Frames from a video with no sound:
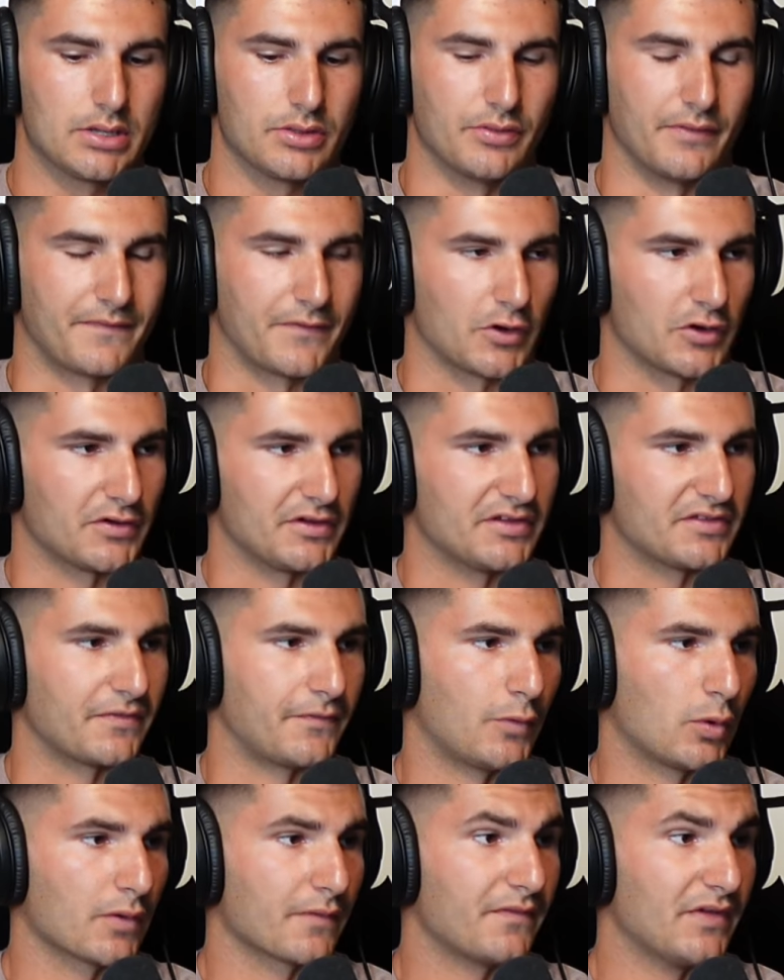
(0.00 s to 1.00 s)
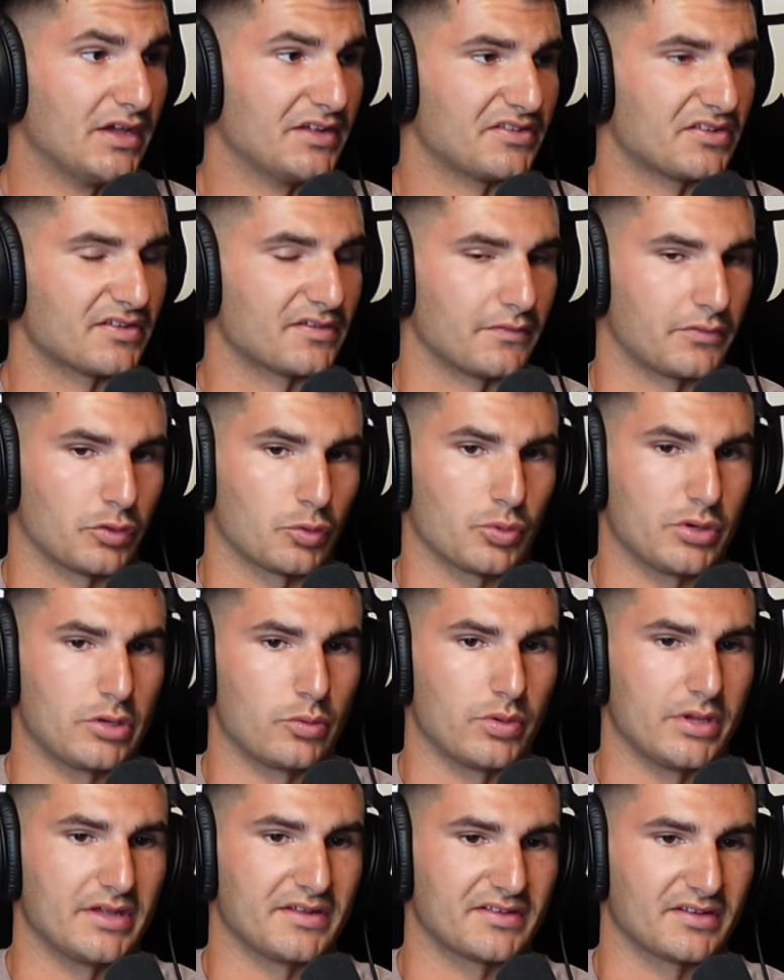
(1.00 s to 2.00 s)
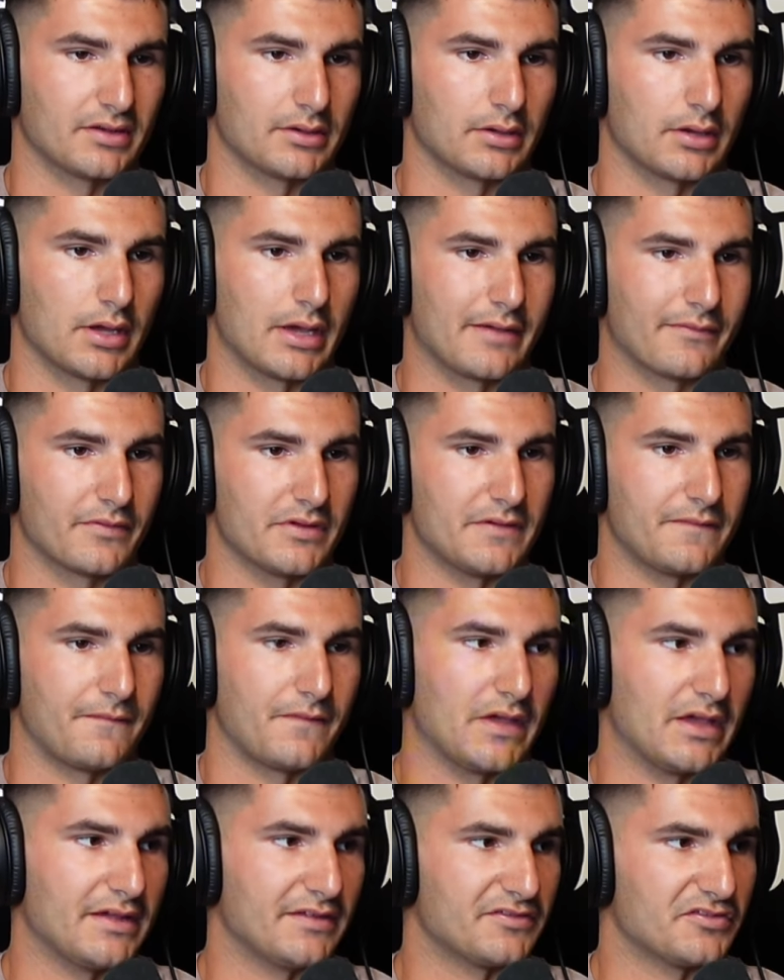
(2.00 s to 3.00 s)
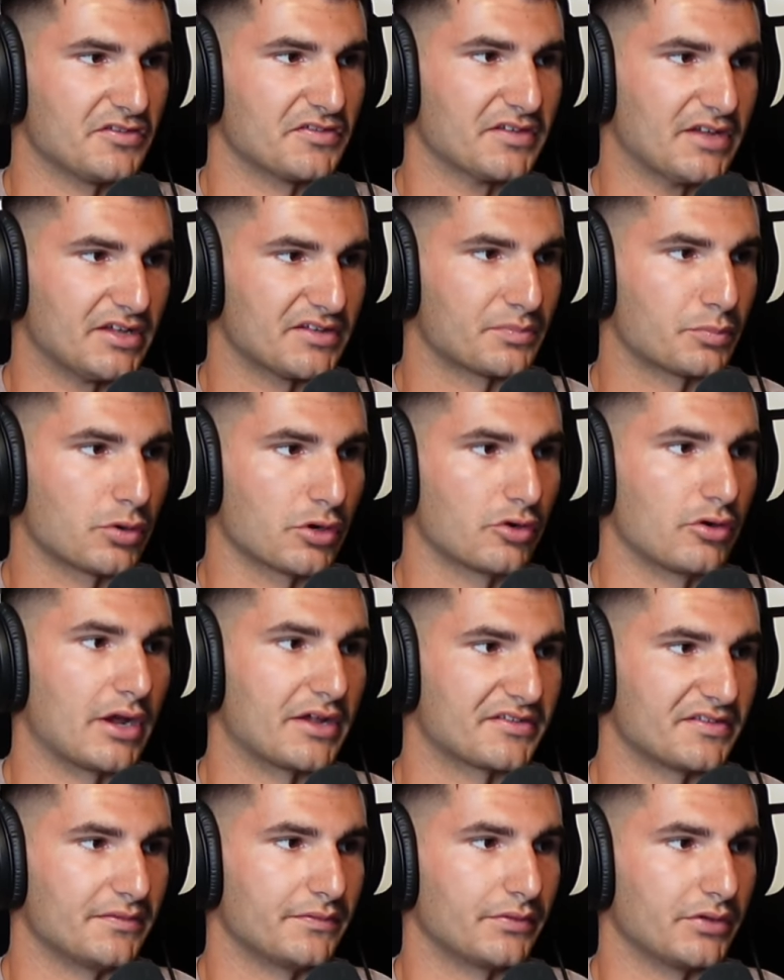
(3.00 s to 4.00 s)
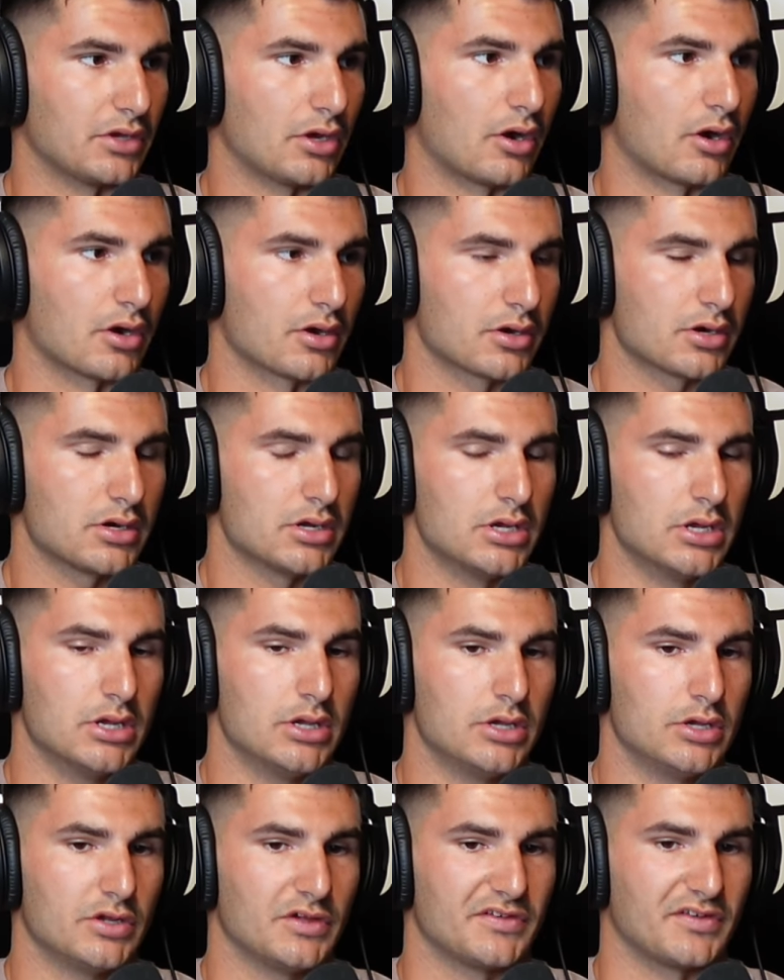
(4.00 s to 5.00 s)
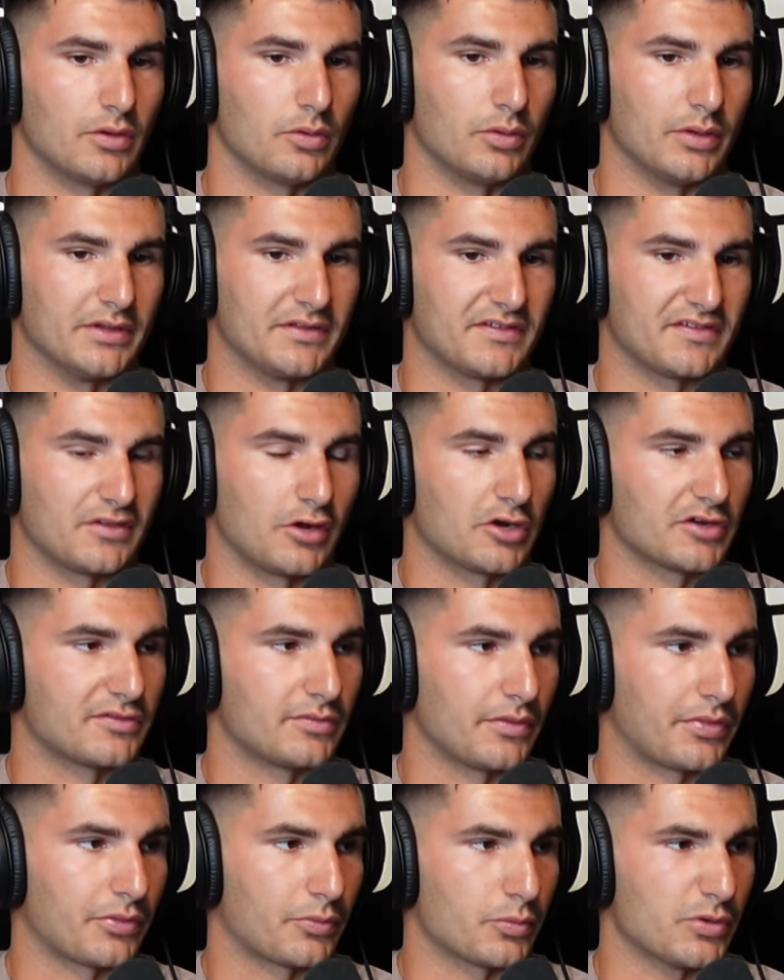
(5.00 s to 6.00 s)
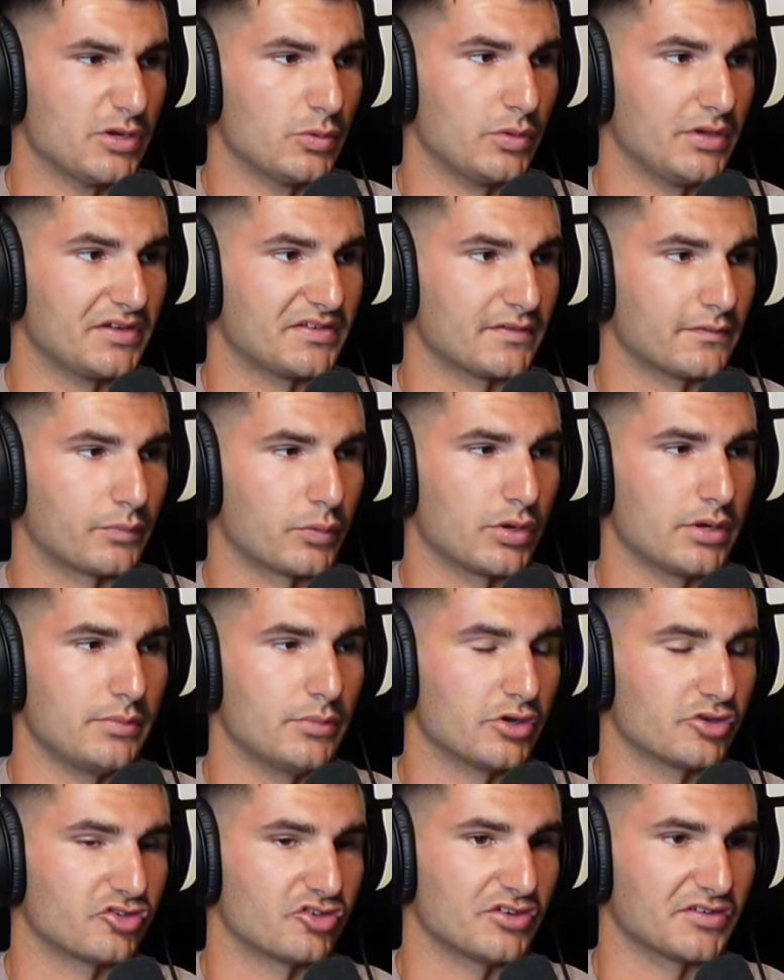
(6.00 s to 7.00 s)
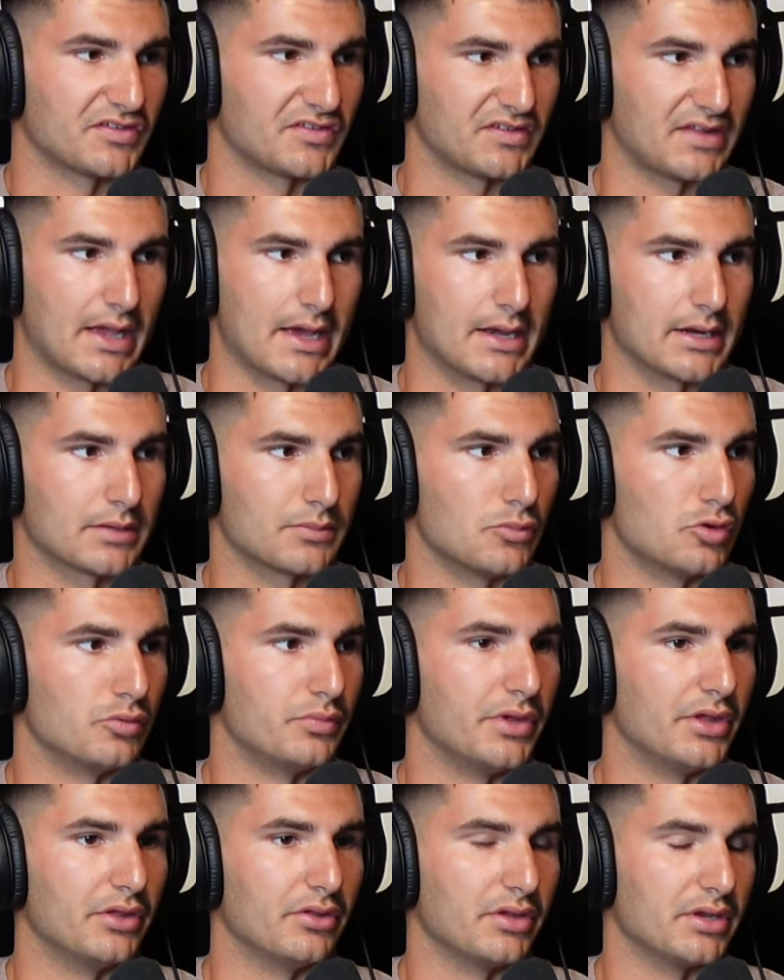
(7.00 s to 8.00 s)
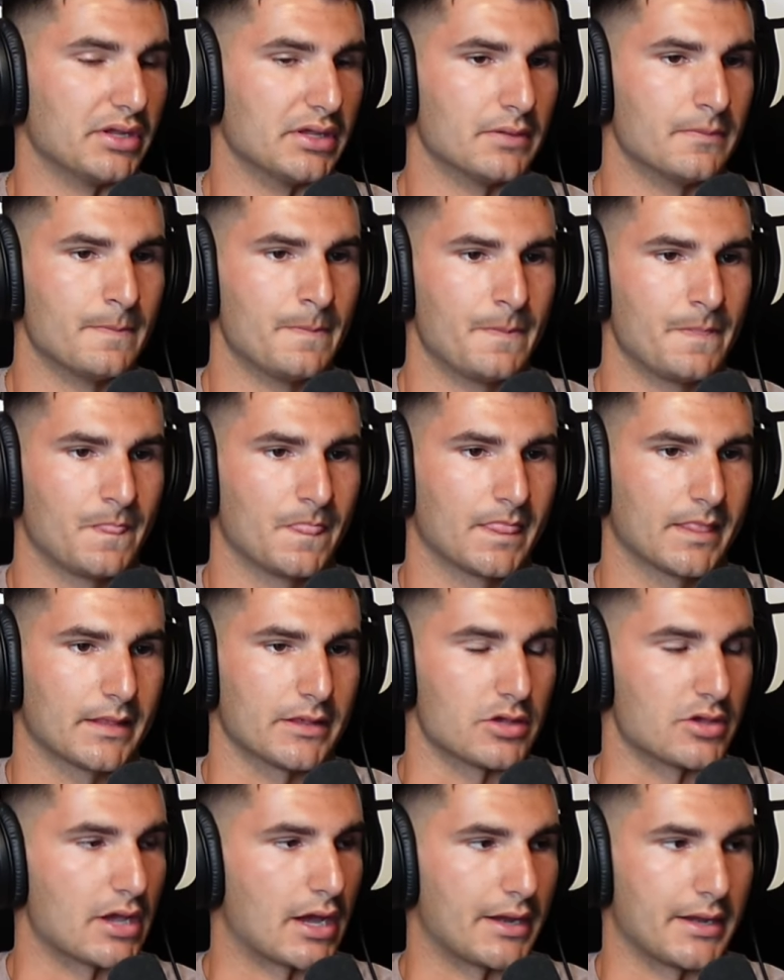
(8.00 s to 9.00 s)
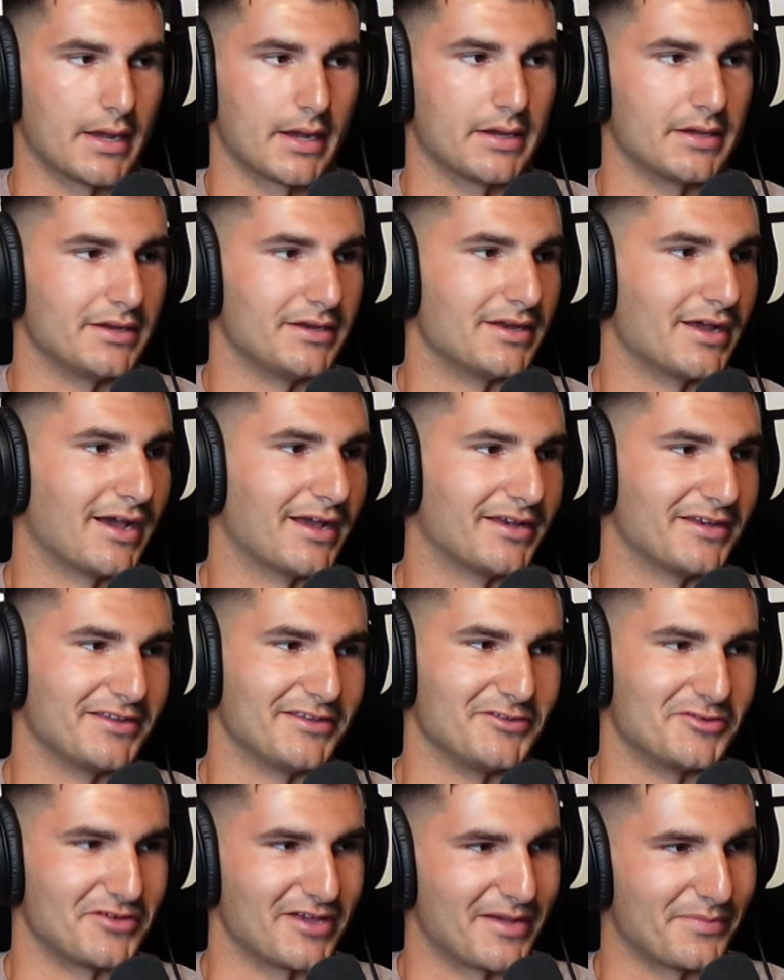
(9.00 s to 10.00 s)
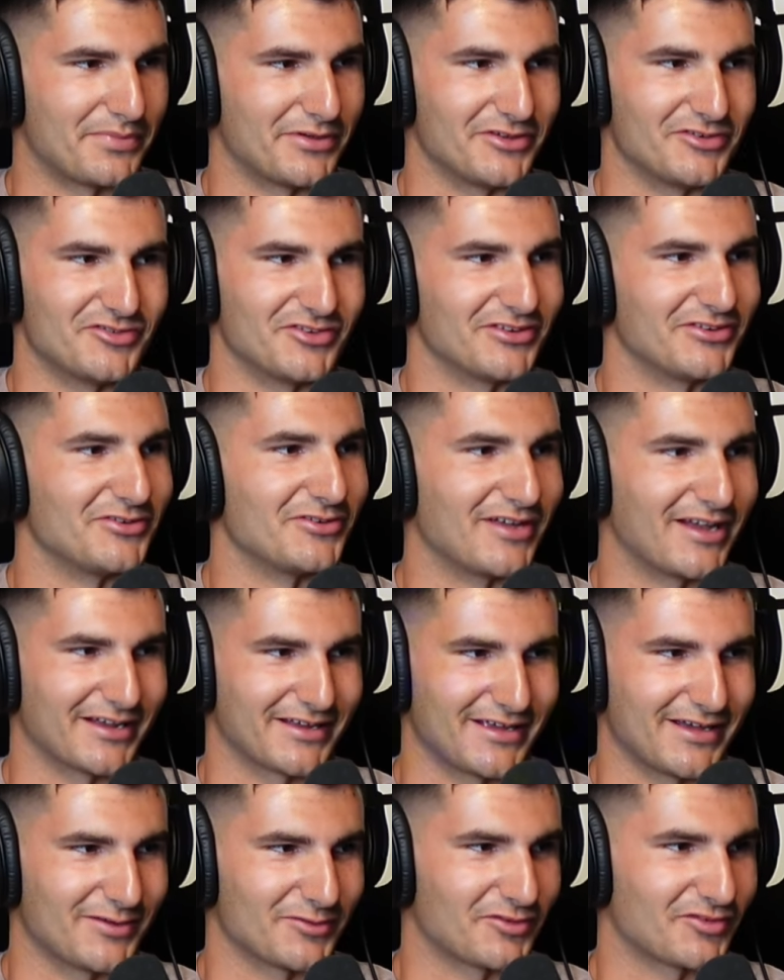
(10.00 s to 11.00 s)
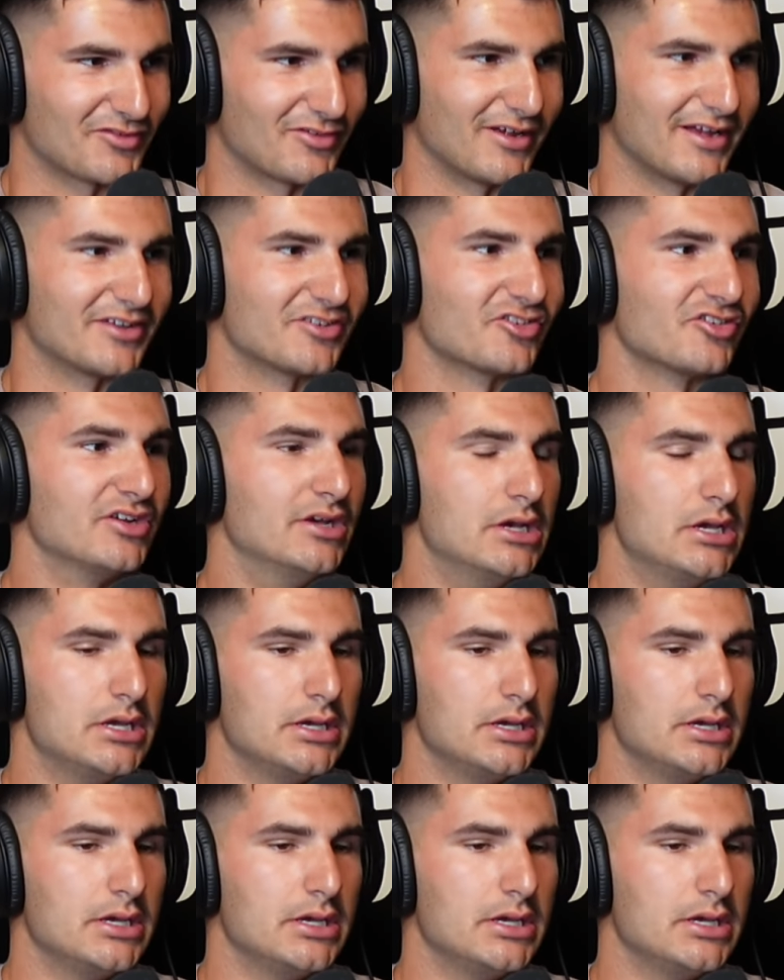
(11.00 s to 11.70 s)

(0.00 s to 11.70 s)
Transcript: it's 4 phases of 3 weeks, and every phase just gets progressively harder. So it starts with 3 weeks of pretty much just static mobility. You got 90-90, you got pigeon, you got couch stretch,